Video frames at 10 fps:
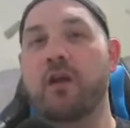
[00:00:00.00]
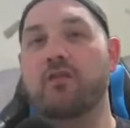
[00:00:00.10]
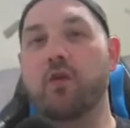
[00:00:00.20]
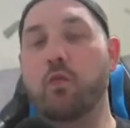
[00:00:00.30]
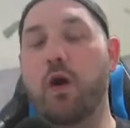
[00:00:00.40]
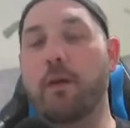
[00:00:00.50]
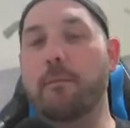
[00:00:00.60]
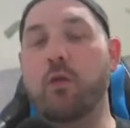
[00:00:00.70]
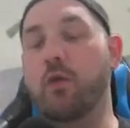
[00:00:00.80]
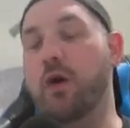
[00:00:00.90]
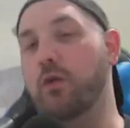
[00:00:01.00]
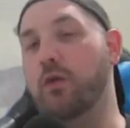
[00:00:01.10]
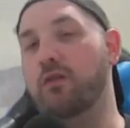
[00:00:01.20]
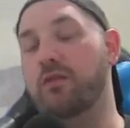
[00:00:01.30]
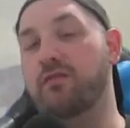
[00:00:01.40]
So 1 mana
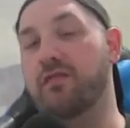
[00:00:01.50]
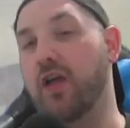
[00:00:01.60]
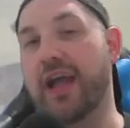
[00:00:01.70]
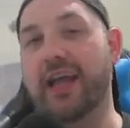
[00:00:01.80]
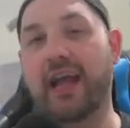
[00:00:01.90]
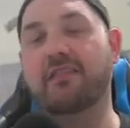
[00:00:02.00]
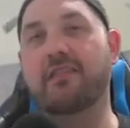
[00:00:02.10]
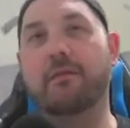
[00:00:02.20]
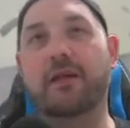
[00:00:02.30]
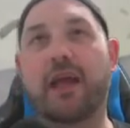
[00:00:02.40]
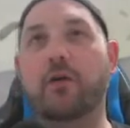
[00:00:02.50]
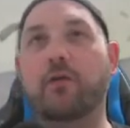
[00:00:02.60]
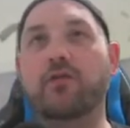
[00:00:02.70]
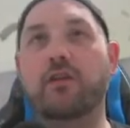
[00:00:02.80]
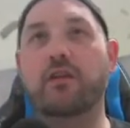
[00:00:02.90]
1/1s with flying and something
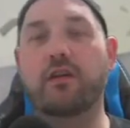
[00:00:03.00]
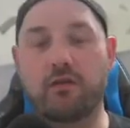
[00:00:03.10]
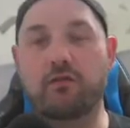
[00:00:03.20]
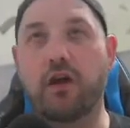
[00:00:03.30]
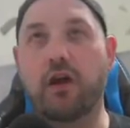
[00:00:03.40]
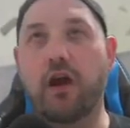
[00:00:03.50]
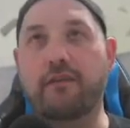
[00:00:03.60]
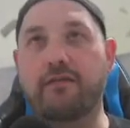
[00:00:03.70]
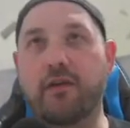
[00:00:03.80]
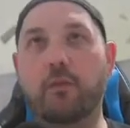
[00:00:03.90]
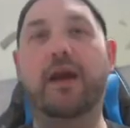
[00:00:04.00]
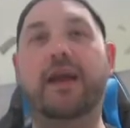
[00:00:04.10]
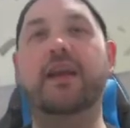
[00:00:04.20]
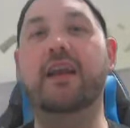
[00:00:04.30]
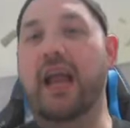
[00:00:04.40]
else, I felt
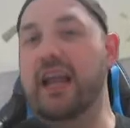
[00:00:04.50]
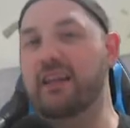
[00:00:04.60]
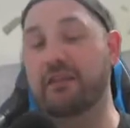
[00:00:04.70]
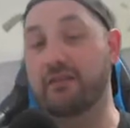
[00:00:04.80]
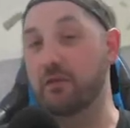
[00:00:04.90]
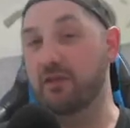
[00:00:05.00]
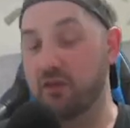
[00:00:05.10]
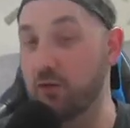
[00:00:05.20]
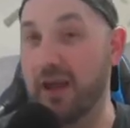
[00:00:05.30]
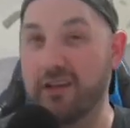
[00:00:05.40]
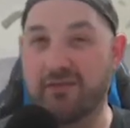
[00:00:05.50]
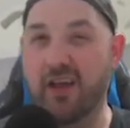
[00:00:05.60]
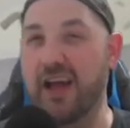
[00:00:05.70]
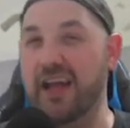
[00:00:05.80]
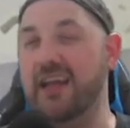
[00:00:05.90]
made it. And if it was a 2 mana
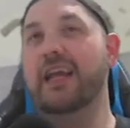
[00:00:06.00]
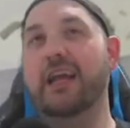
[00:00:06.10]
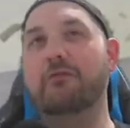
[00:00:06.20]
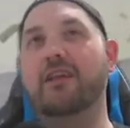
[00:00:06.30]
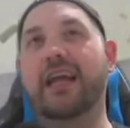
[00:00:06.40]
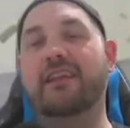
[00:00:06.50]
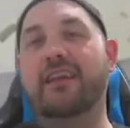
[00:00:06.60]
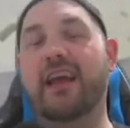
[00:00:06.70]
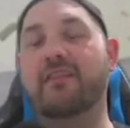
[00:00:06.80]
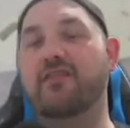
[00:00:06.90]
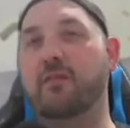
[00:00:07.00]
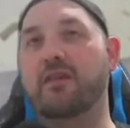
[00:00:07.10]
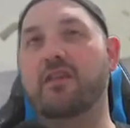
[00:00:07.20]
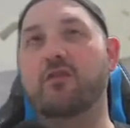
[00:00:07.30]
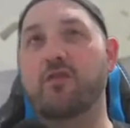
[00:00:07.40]
flying, it really had to have some
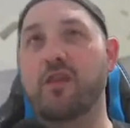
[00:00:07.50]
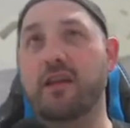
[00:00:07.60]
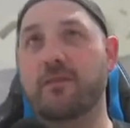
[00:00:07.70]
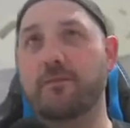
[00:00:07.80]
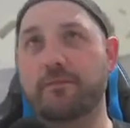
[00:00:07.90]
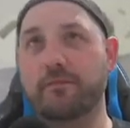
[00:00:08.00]
additional things.